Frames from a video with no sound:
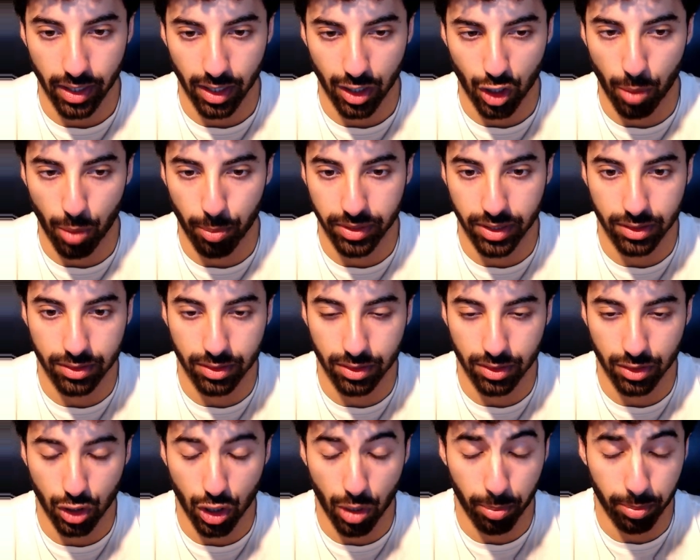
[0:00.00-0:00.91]

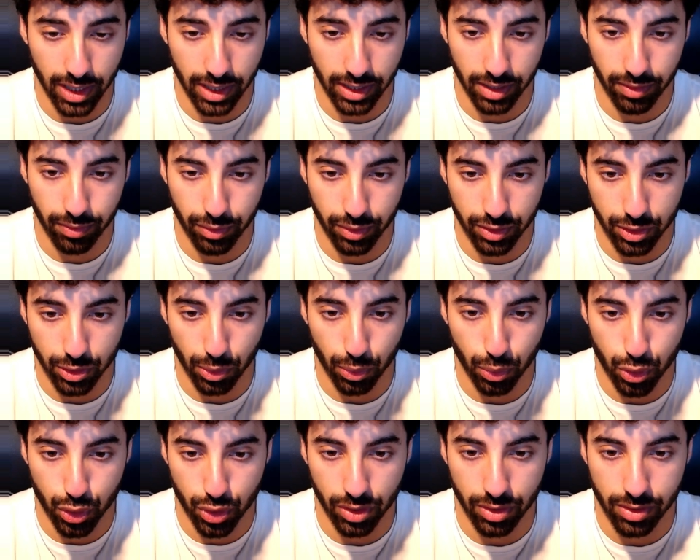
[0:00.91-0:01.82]
competitor and different
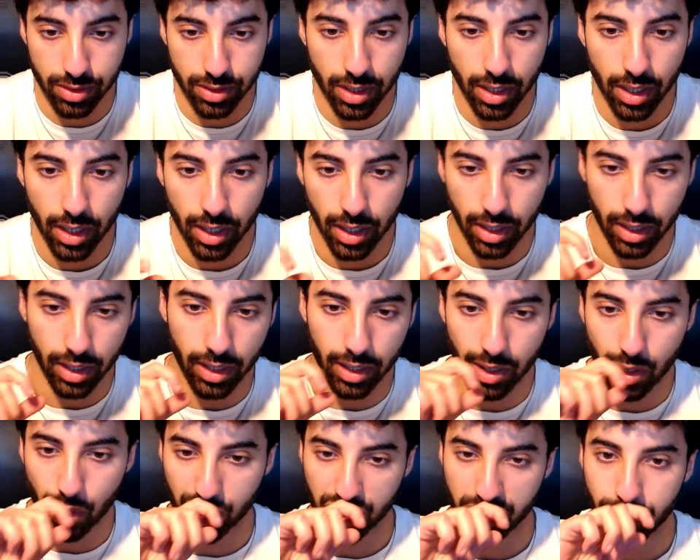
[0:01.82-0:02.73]
solutions
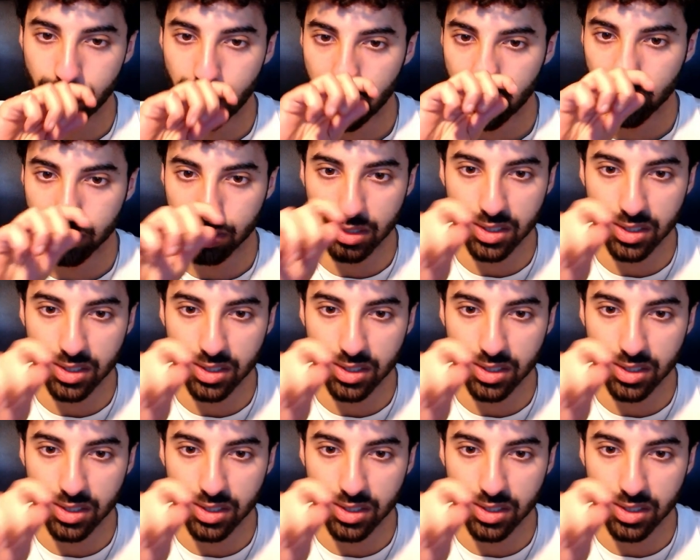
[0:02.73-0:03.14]
on the market.